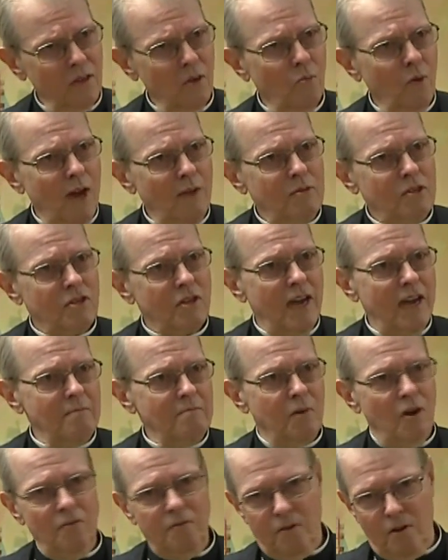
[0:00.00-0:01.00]
the website,
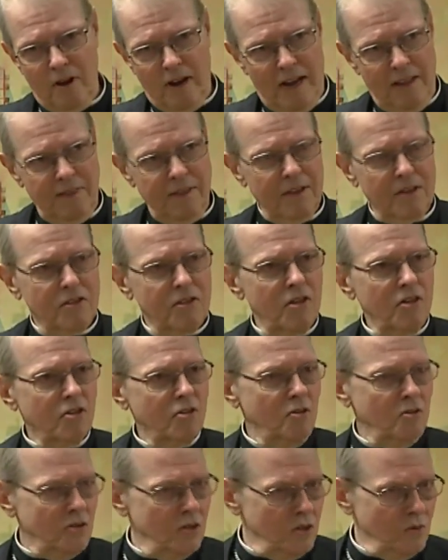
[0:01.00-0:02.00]
both for ethics
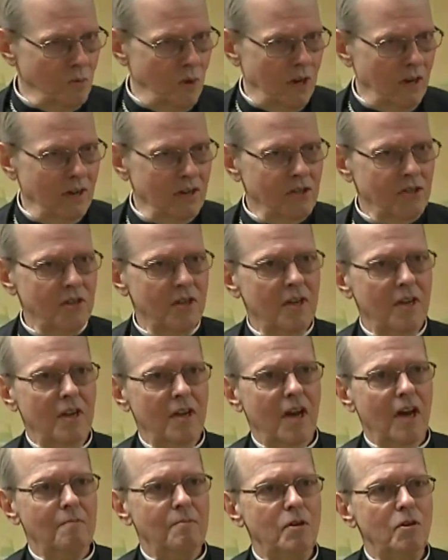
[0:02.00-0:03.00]
issues as well as
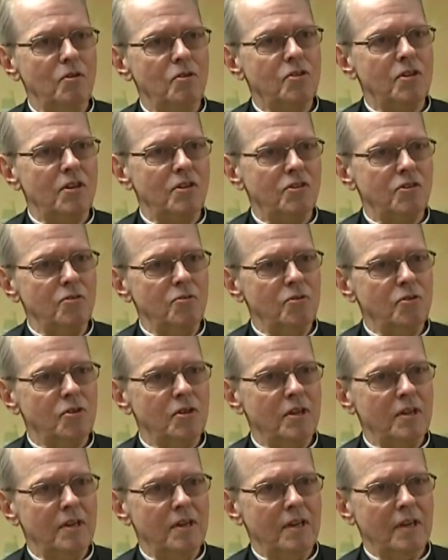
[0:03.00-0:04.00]
abuse
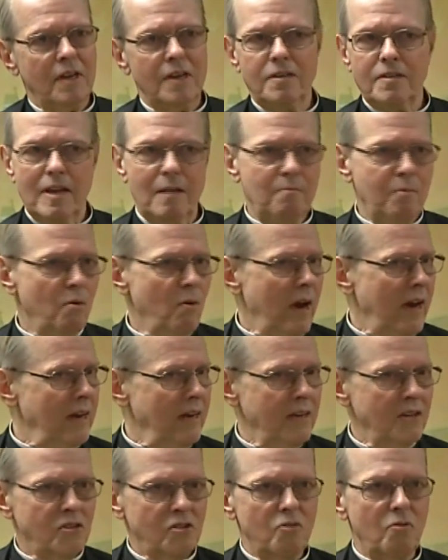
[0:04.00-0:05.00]
issues,
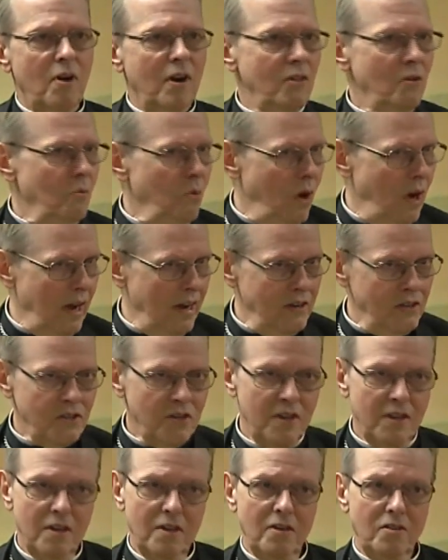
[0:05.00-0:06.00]
contemporaneous or
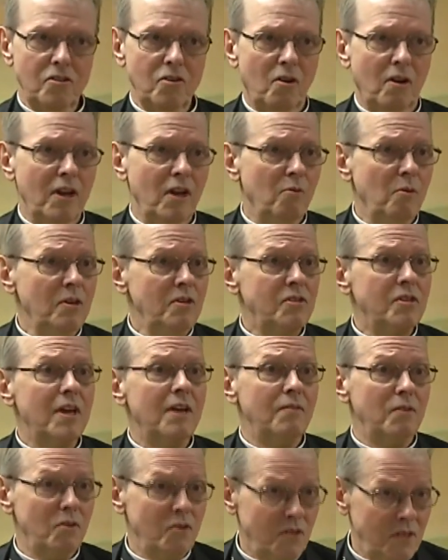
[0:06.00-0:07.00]
otherwise. So I always say,
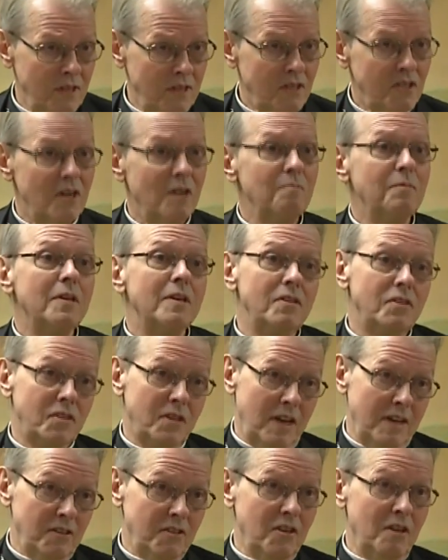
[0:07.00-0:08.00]
if you see something,
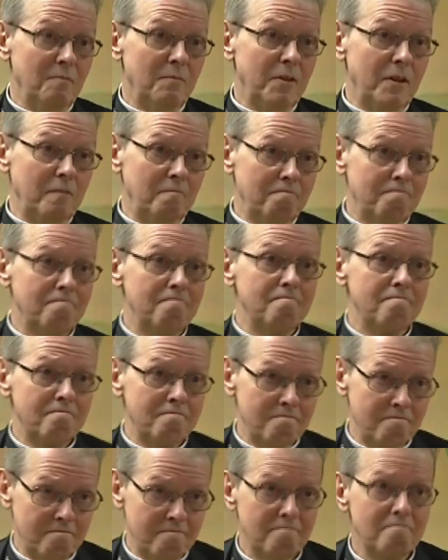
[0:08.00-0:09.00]
say something.
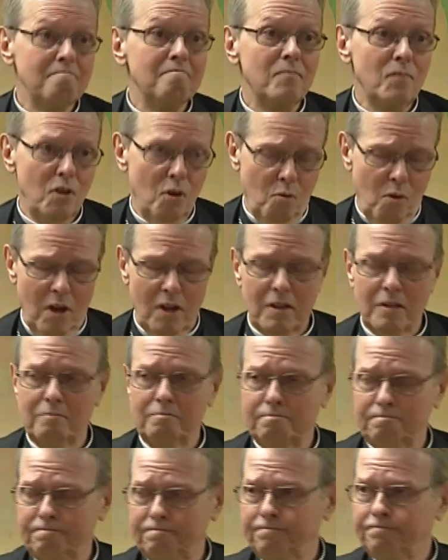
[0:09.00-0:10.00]
You're welcome.
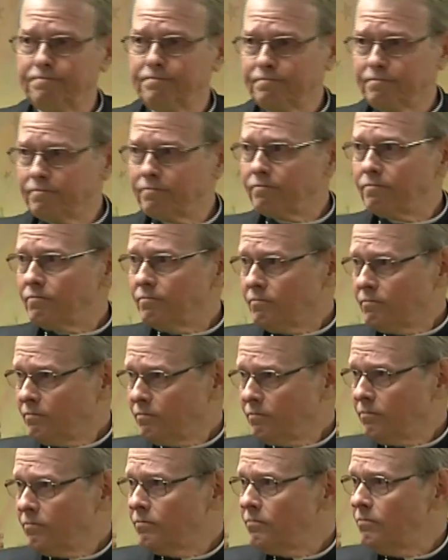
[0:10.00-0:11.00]

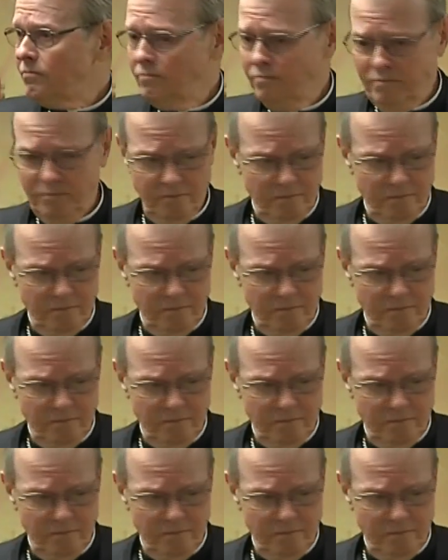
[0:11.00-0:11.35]
Cameron Hurst